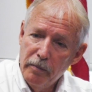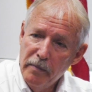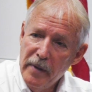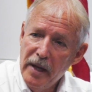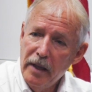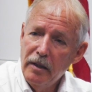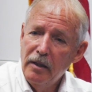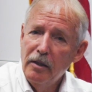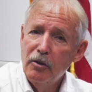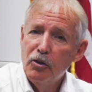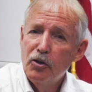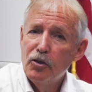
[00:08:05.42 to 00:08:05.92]

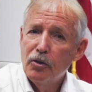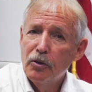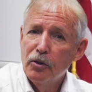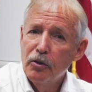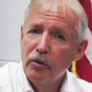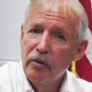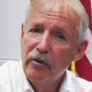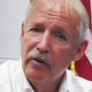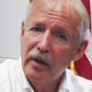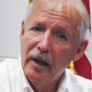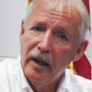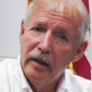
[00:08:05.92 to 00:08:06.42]
making
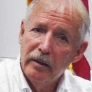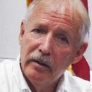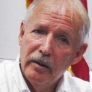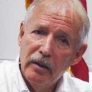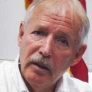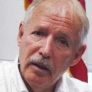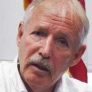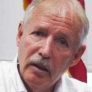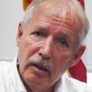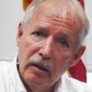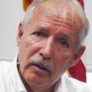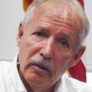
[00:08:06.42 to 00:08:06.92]
sure that
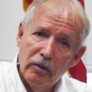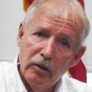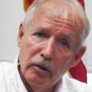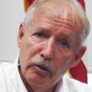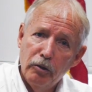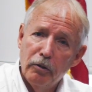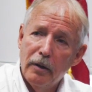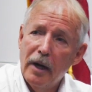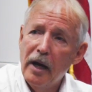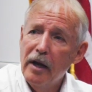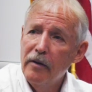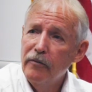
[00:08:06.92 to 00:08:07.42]
the
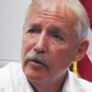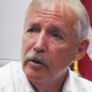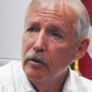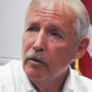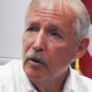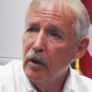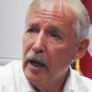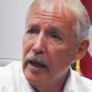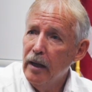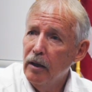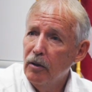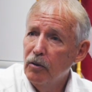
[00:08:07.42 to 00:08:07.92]

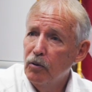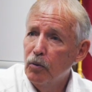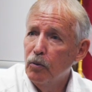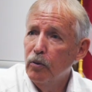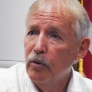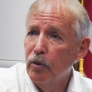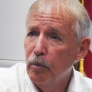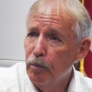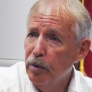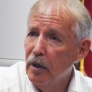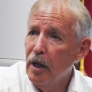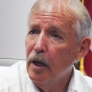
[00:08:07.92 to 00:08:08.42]
driver and or
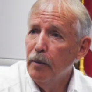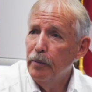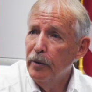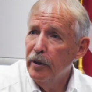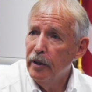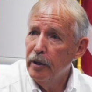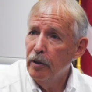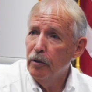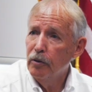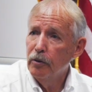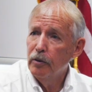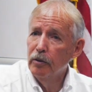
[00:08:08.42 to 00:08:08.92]
the
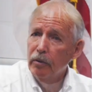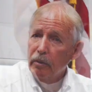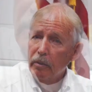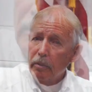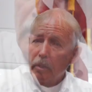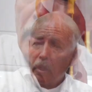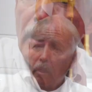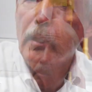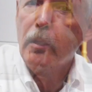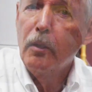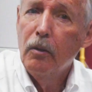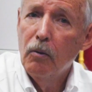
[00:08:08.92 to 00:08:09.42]
property owner
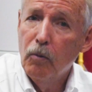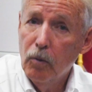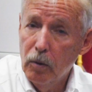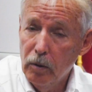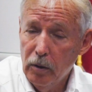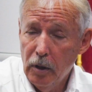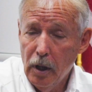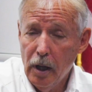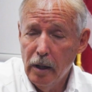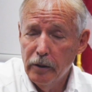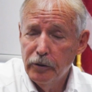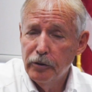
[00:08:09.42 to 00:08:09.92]
or
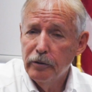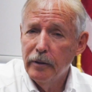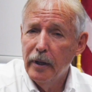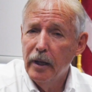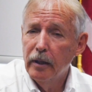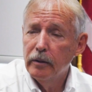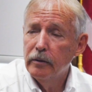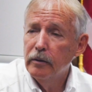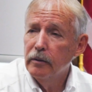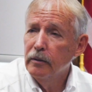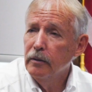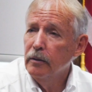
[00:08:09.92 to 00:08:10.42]

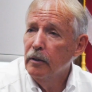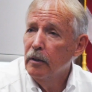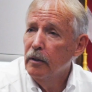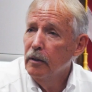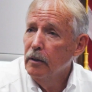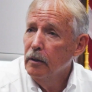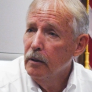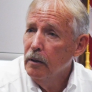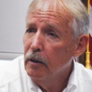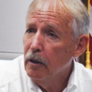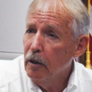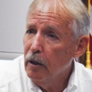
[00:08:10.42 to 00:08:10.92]
contractor
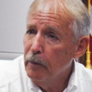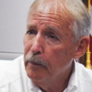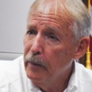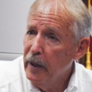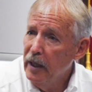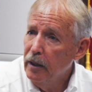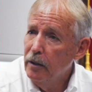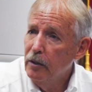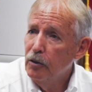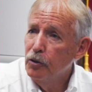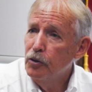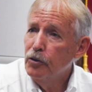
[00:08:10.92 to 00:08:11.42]
are
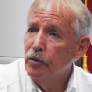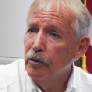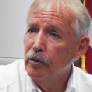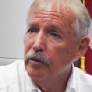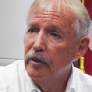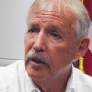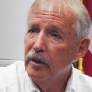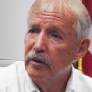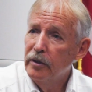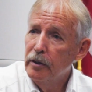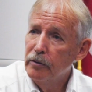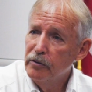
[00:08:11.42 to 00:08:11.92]
making sure
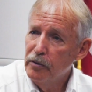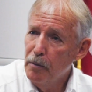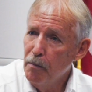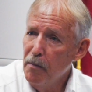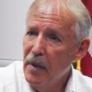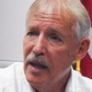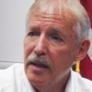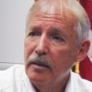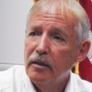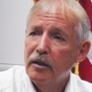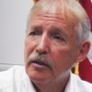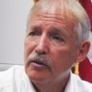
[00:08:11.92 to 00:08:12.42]
that there's a
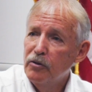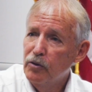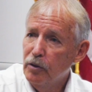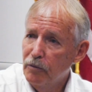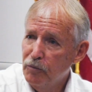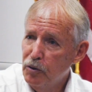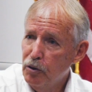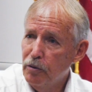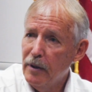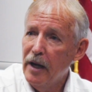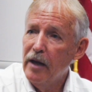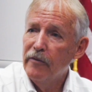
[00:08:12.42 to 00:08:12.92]
maintenance
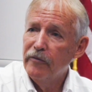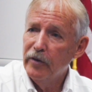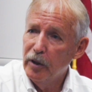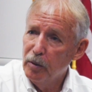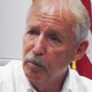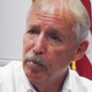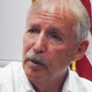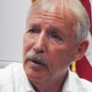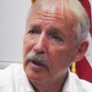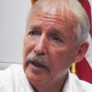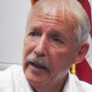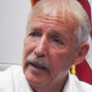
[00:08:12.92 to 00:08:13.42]
of traffic
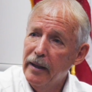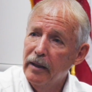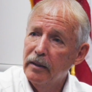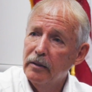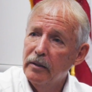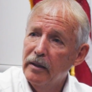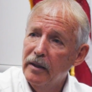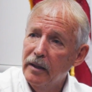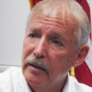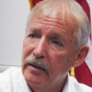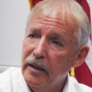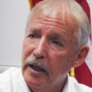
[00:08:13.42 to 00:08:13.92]

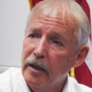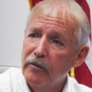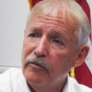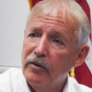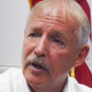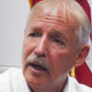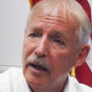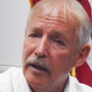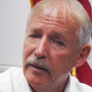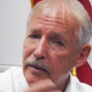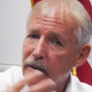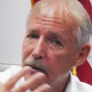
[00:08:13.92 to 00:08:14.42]
plan, that they've
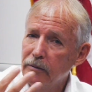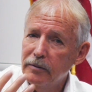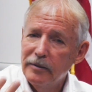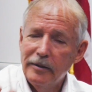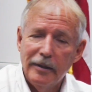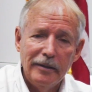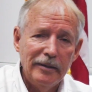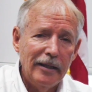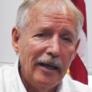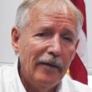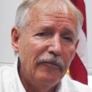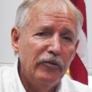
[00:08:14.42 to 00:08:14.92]
got,
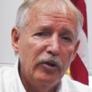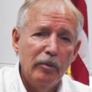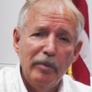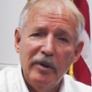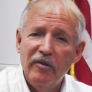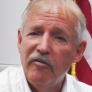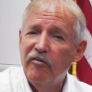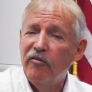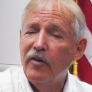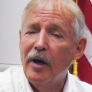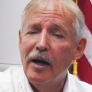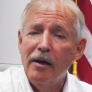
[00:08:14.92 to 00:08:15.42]
don't have to be
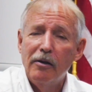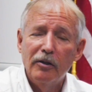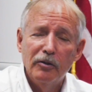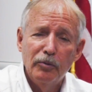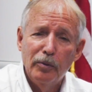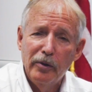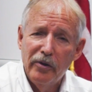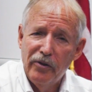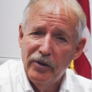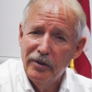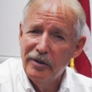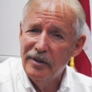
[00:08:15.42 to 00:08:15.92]
filed with the